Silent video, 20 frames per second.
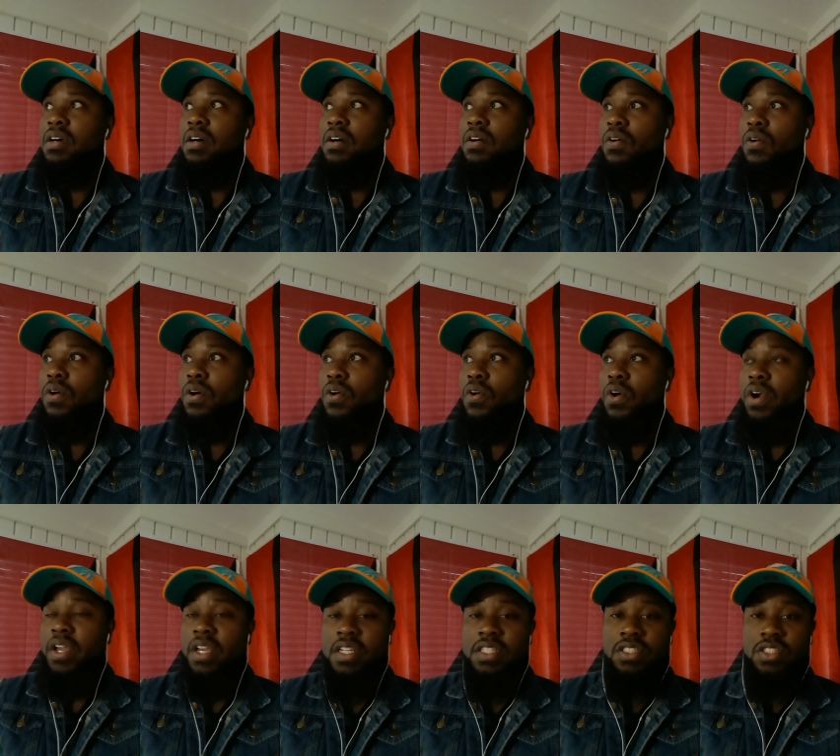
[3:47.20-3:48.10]
or, or
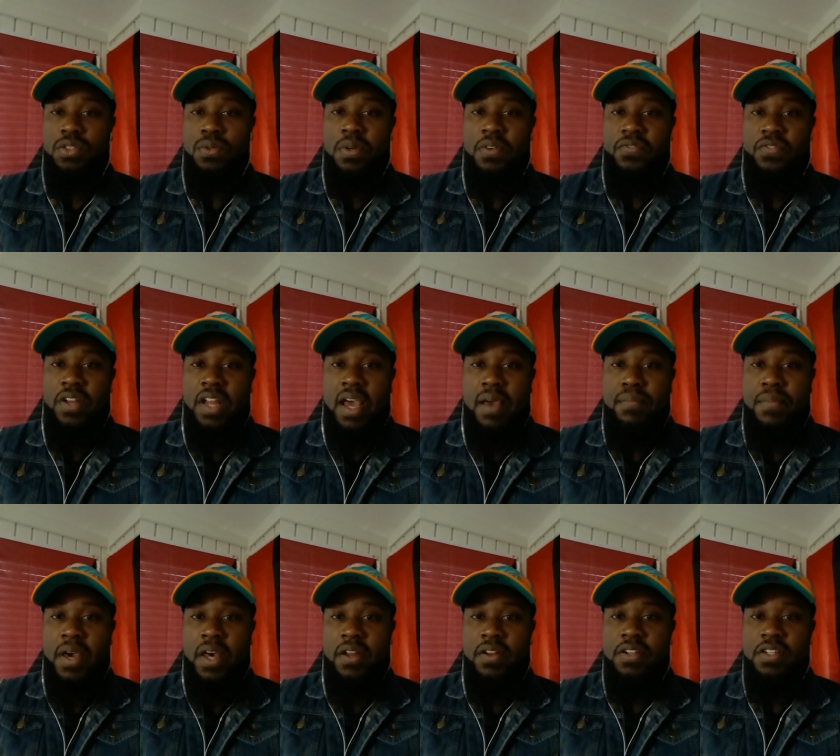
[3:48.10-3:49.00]
history for that
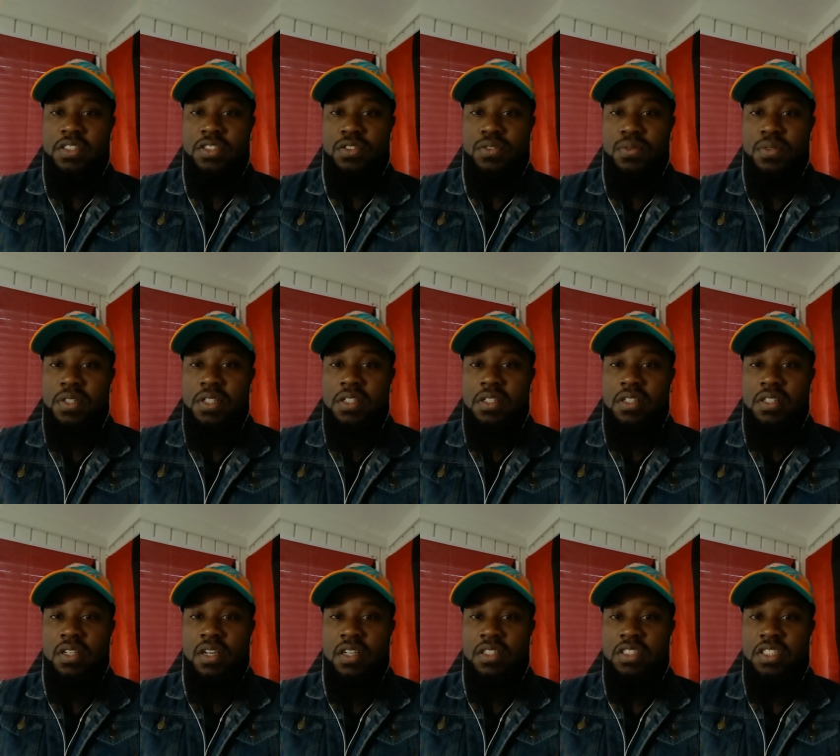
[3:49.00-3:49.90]
matter,
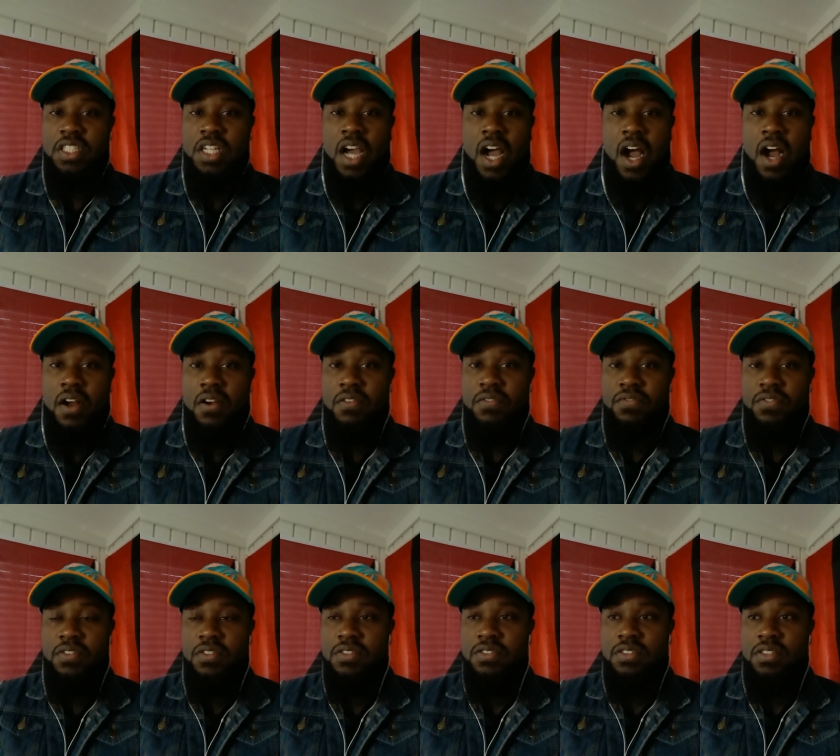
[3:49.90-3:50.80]
history, uh,
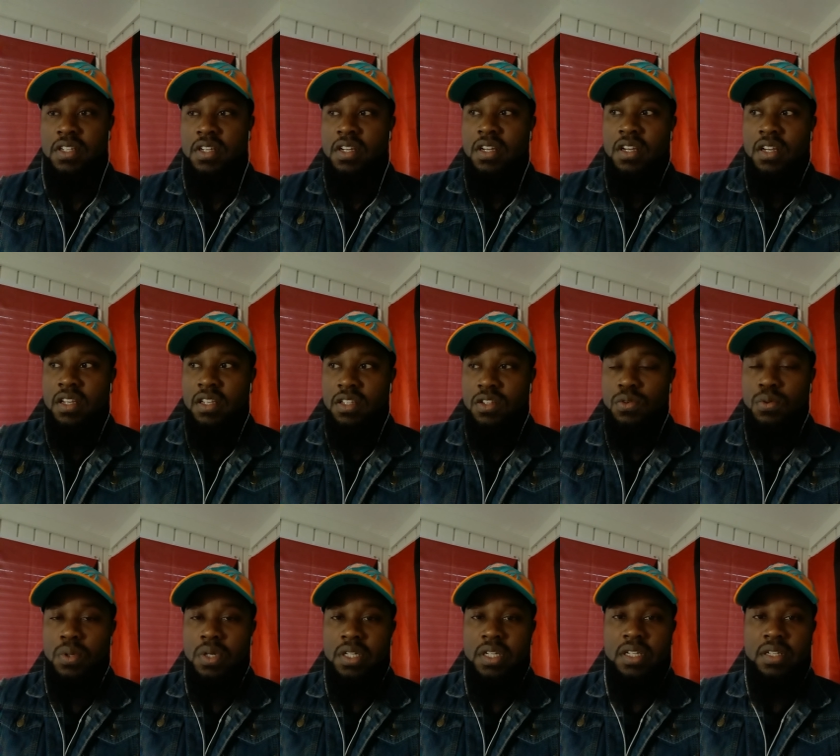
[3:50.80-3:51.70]
geographers, you
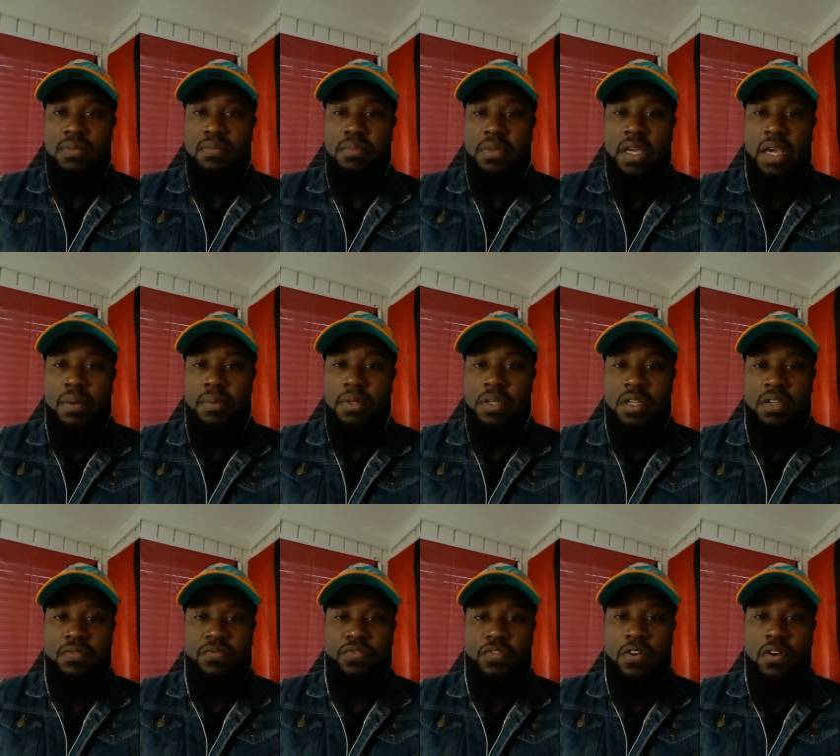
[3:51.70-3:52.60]
wouldn't be able to
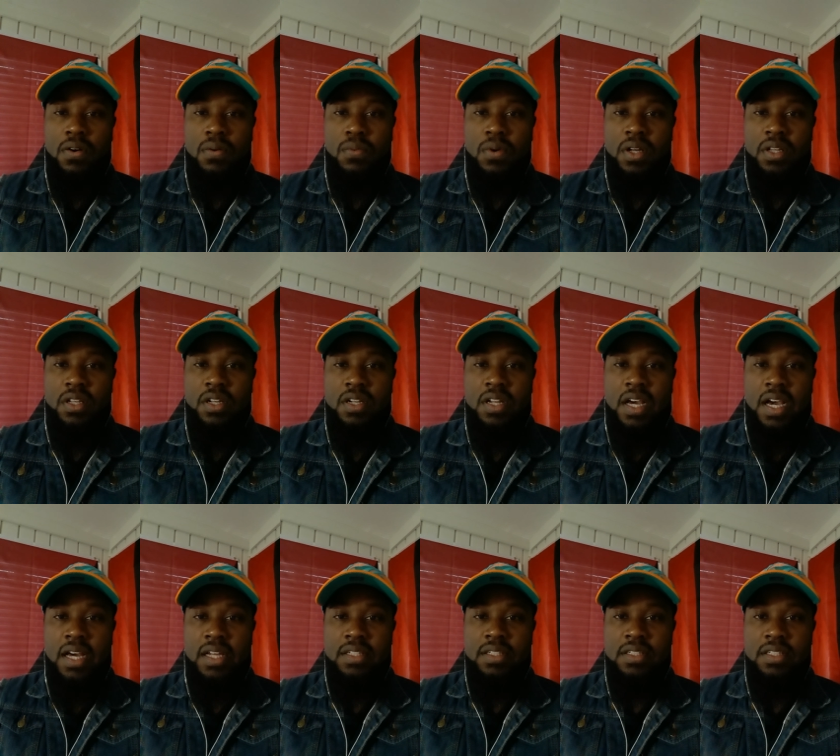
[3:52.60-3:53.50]
confirm whether or
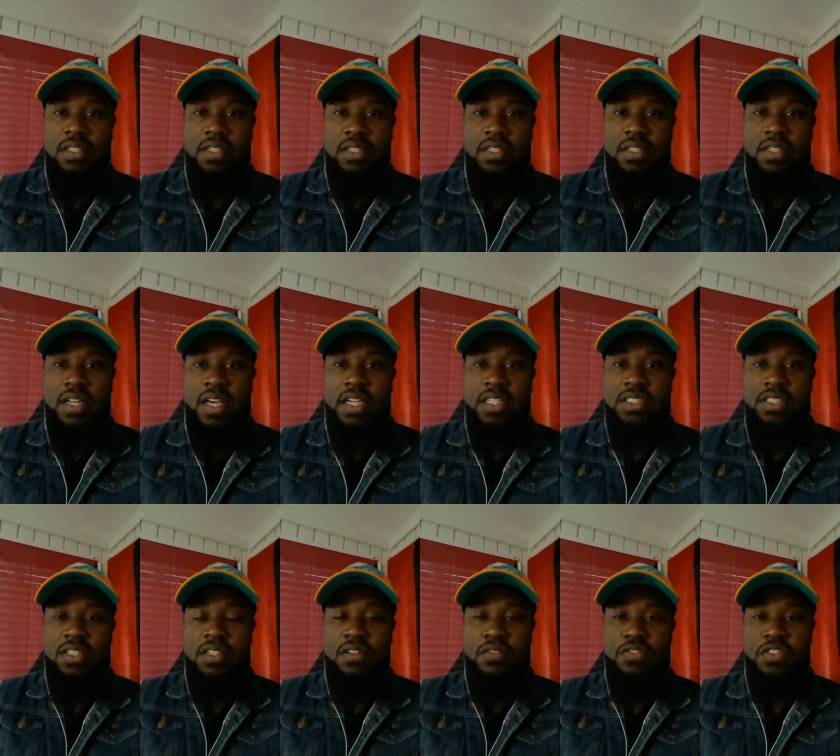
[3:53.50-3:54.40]
not the
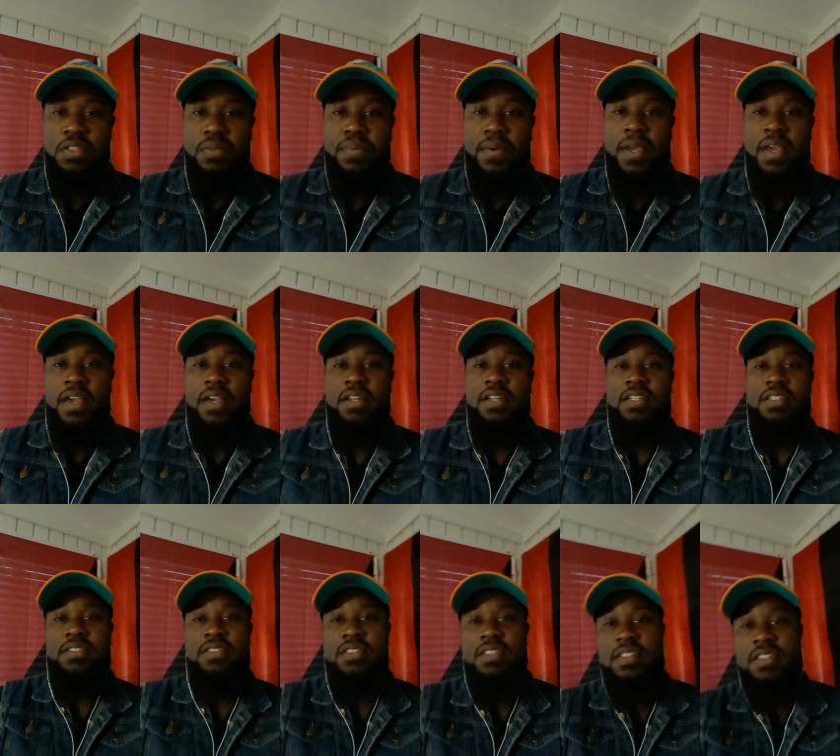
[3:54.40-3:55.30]
nation of Japan
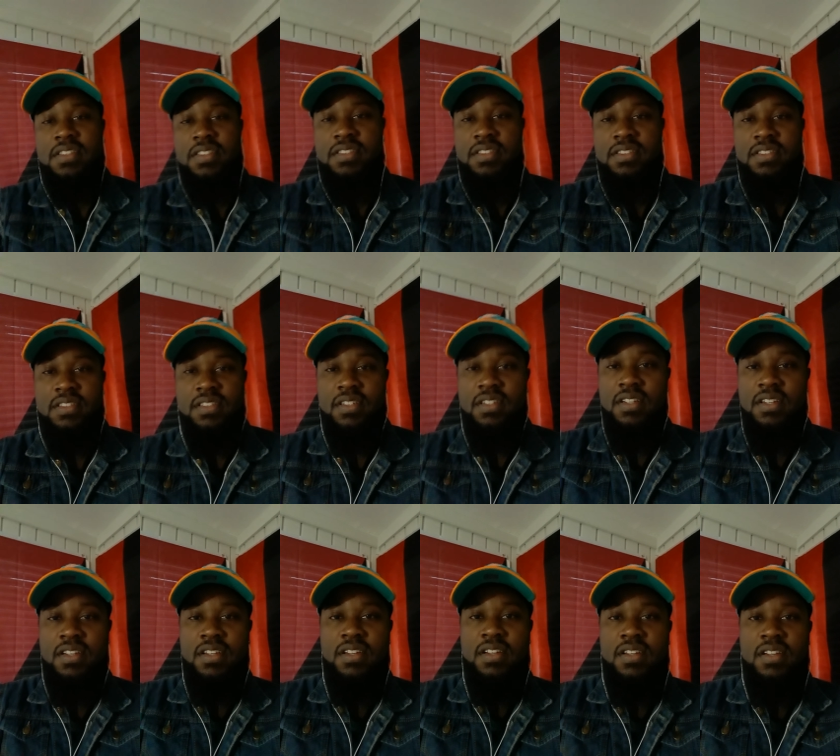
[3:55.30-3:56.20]
exists.
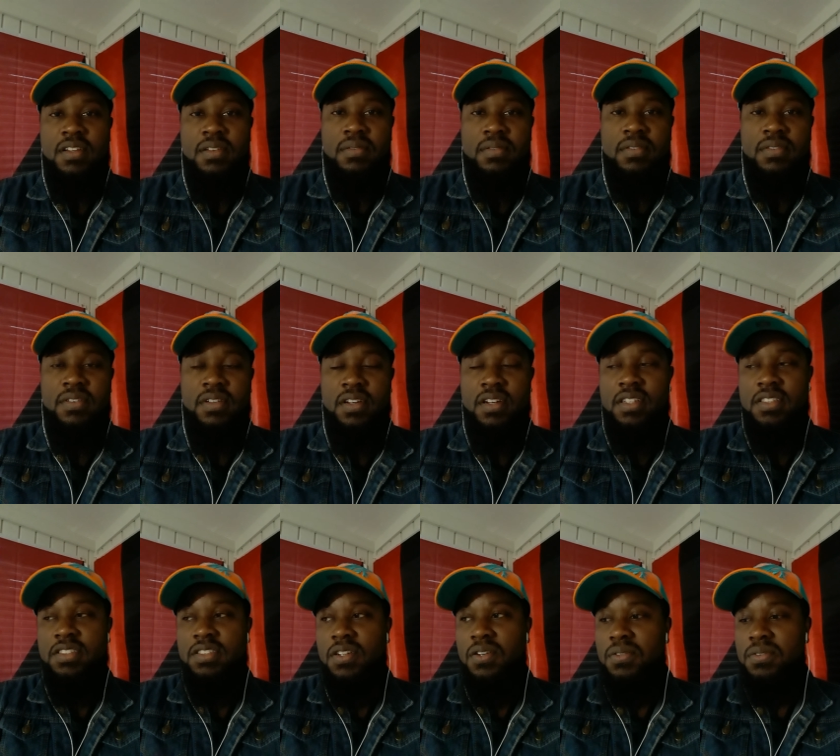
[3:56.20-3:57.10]
Uh,
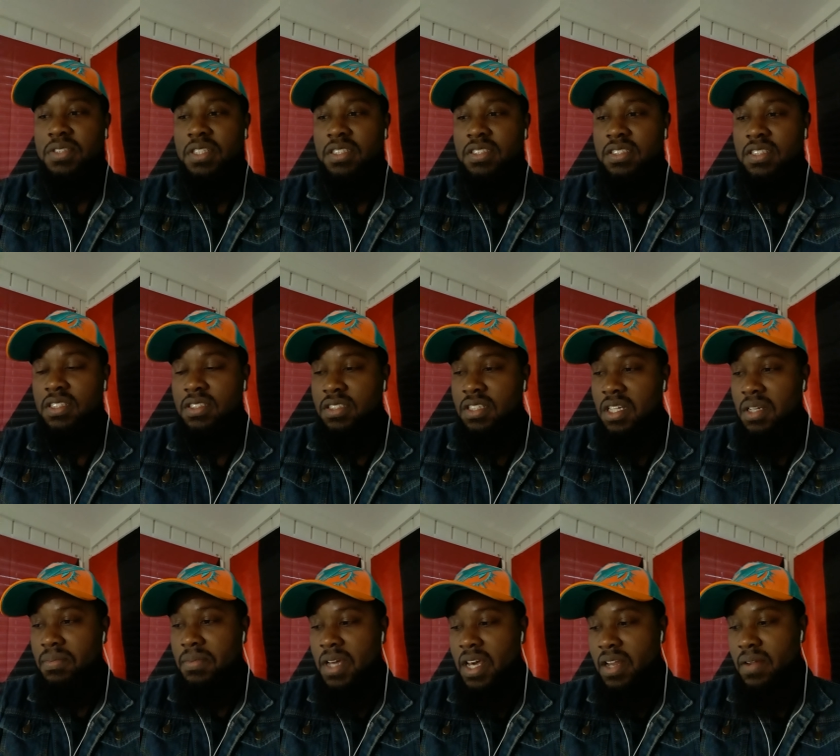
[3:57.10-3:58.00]
so just just
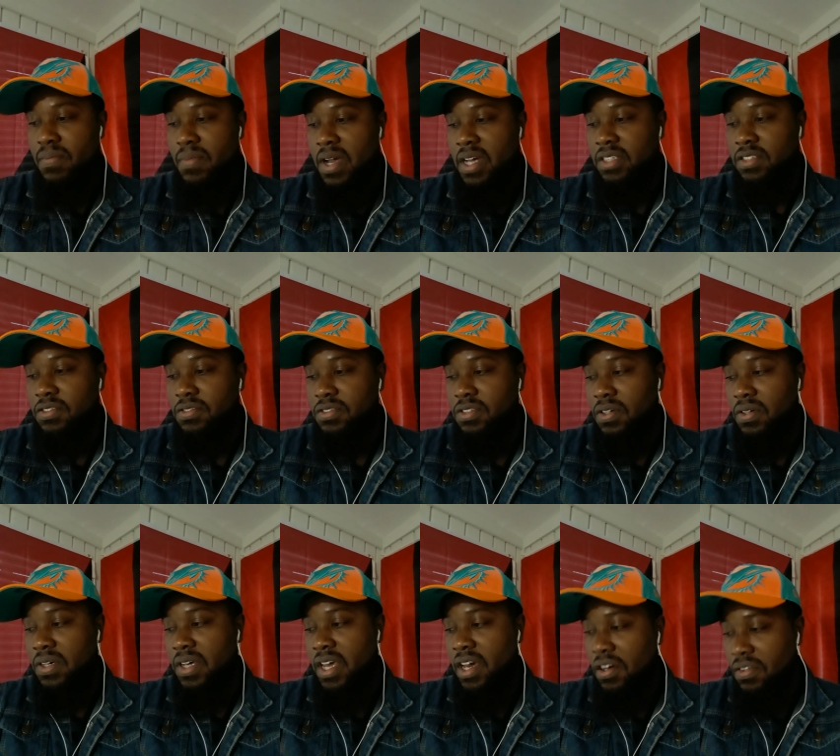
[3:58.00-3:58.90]
keep that in mind too. So
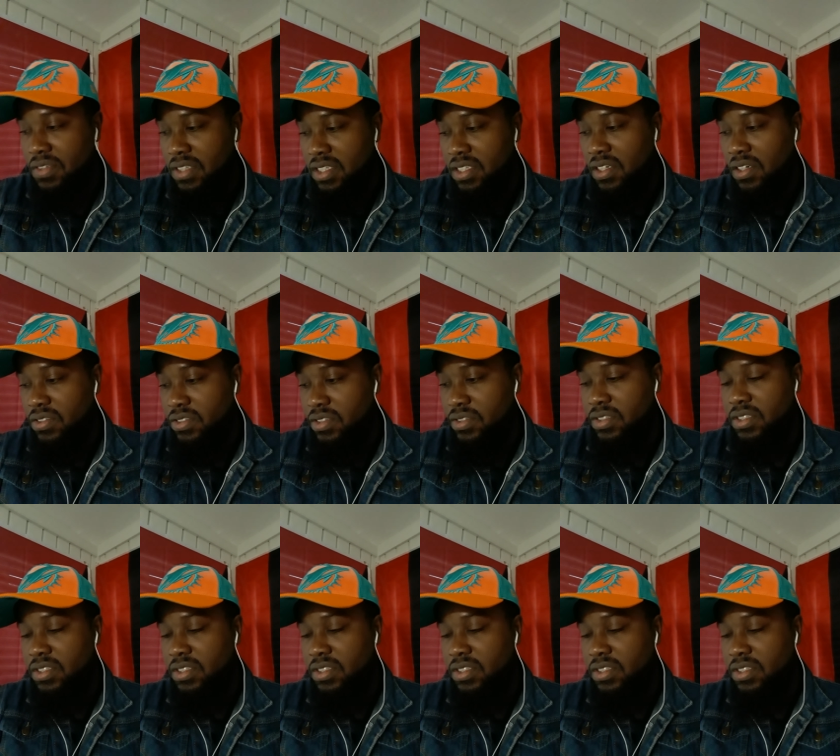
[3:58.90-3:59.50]
a healthy dose of